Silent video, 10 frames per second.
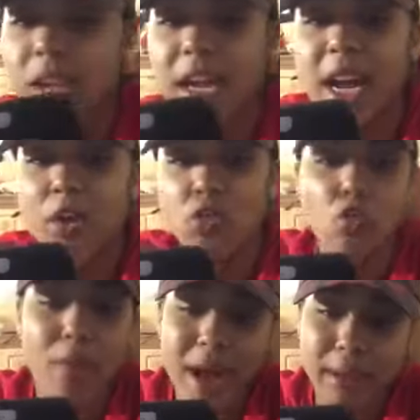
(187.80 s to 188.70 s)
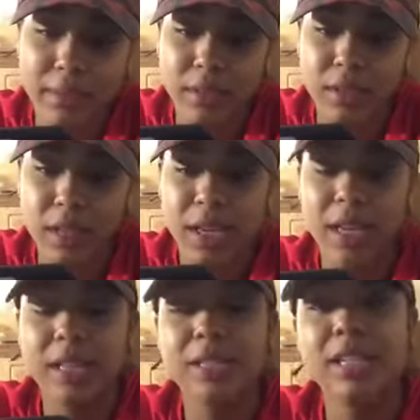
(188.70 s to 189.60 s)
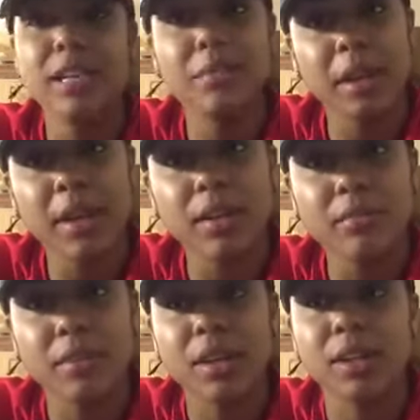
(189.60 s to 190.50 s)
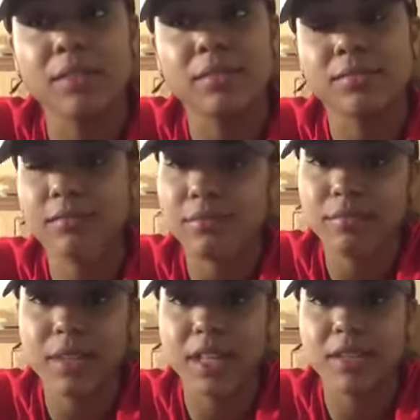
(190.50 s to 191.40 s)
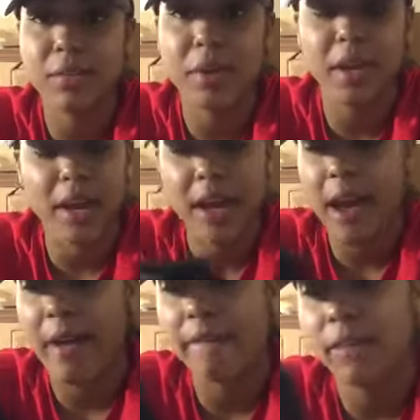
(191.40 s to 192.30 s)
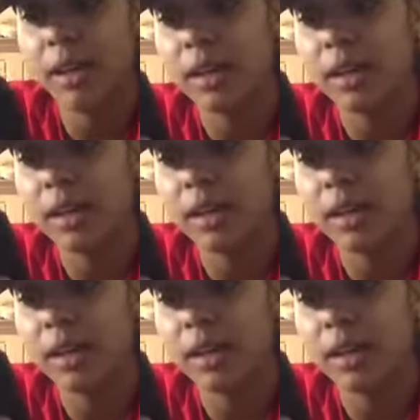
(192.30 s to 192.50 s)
I got Google Maps, TD Bank because that's the bank I have.